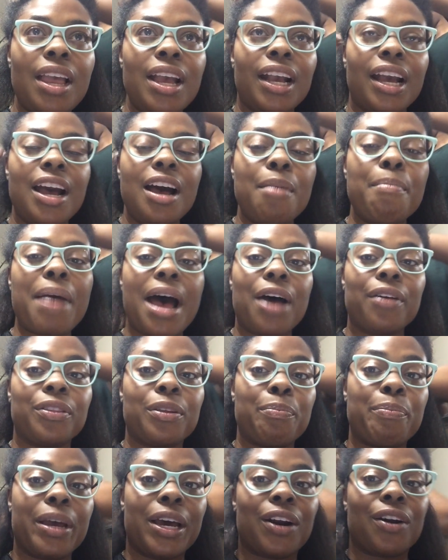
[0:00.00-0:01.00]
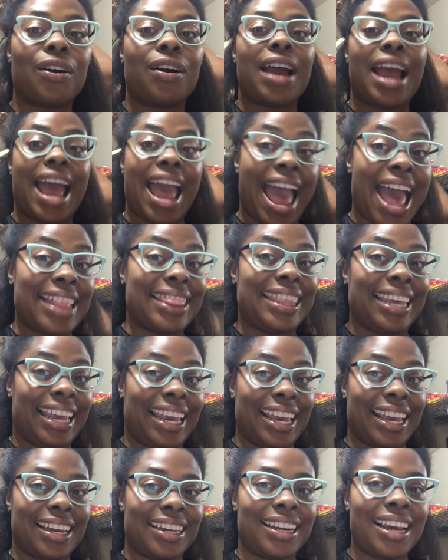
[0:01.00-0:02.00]
come out the better at the
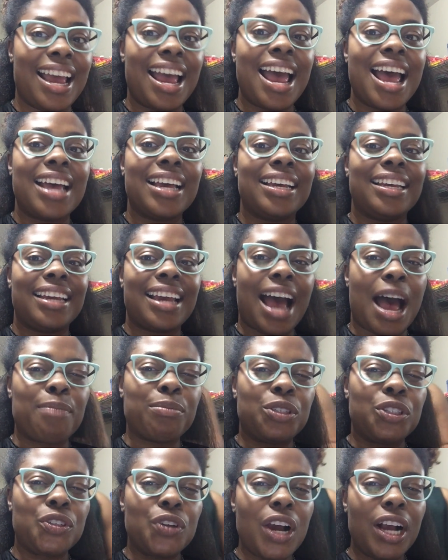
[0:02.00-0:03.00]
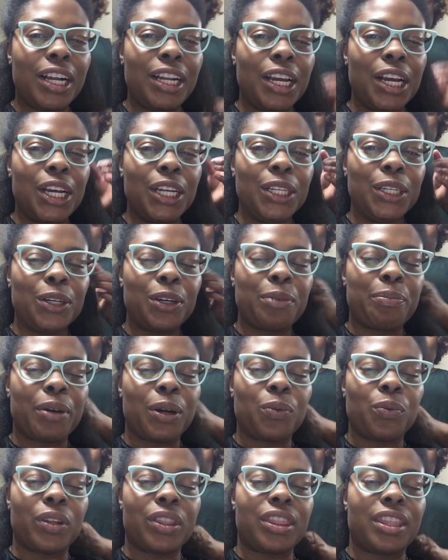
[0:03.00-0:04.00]
end. I'm struggling a little
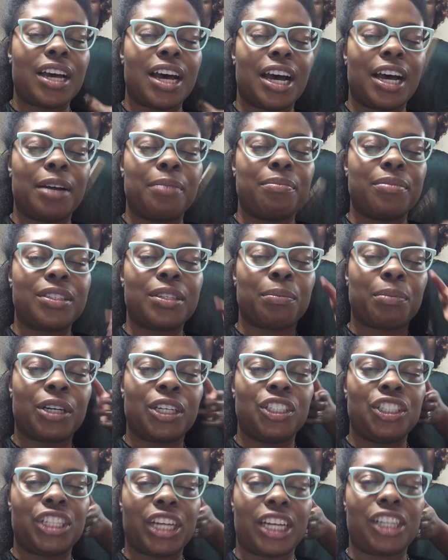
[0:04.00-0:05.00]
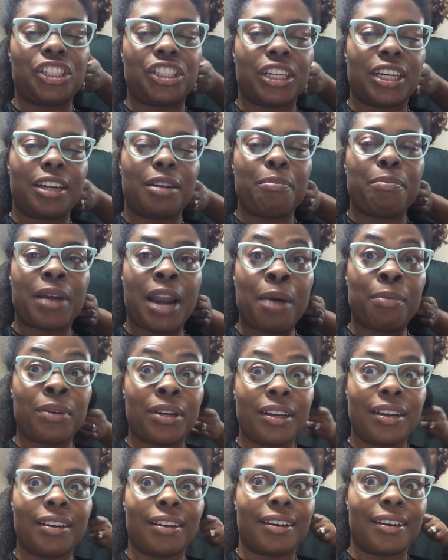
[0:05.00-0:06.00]
bit with some congestion, but I'm
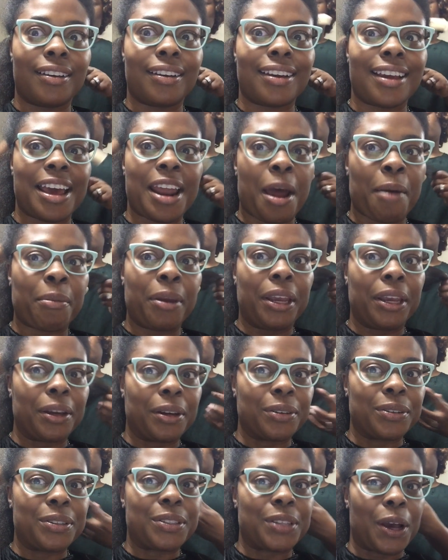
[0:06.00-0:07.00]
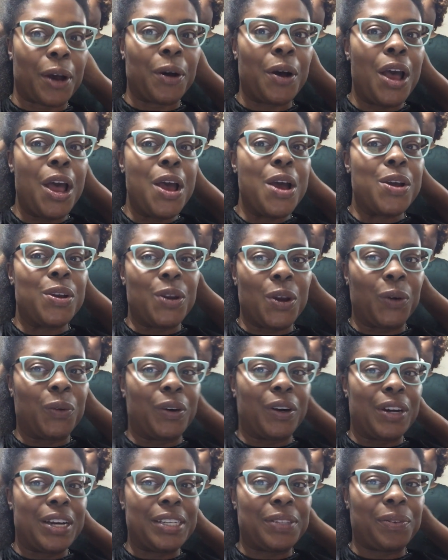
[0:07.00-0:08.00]
good and I'm healed, so no
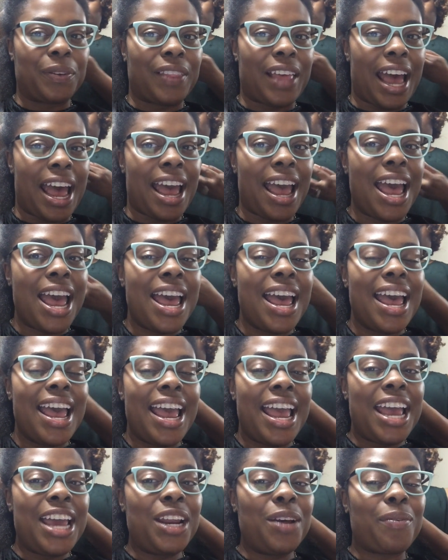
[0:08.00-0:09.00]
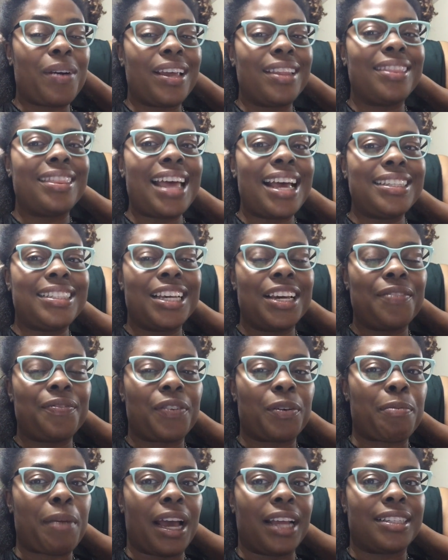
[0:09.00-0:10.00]
worries with that. Anyway, that's it
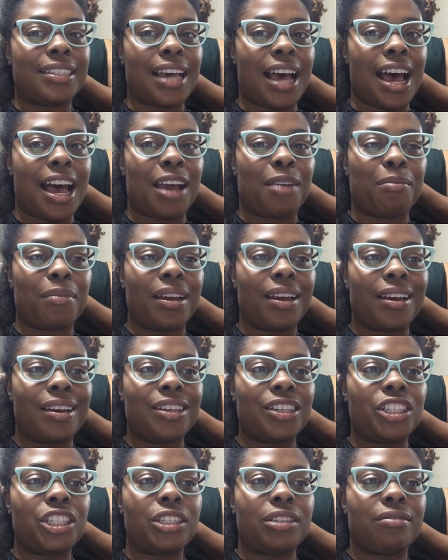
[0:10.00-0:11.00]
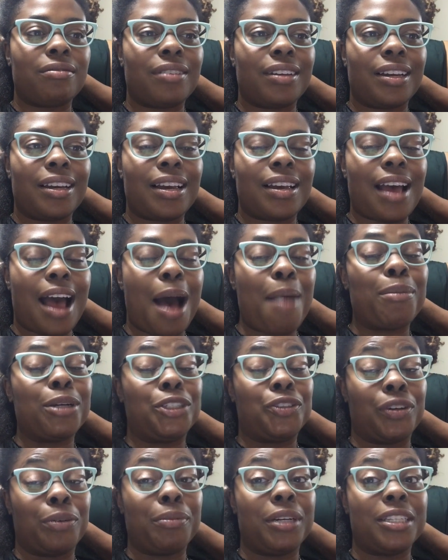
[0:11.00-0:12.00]
for my time. I'm going
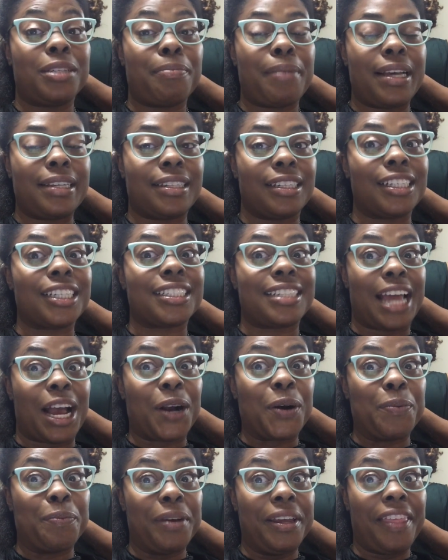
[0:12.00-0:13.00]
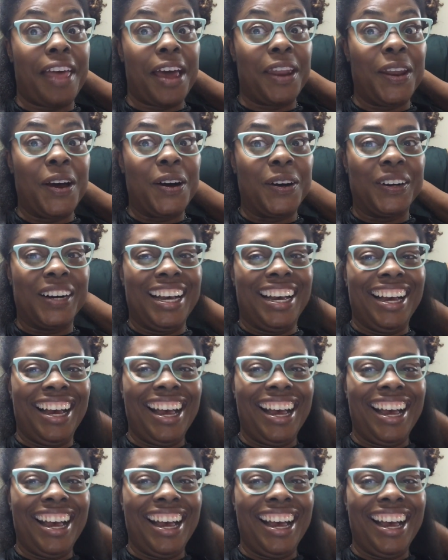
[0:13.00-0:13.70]
to trim this message. It's not going to be that long.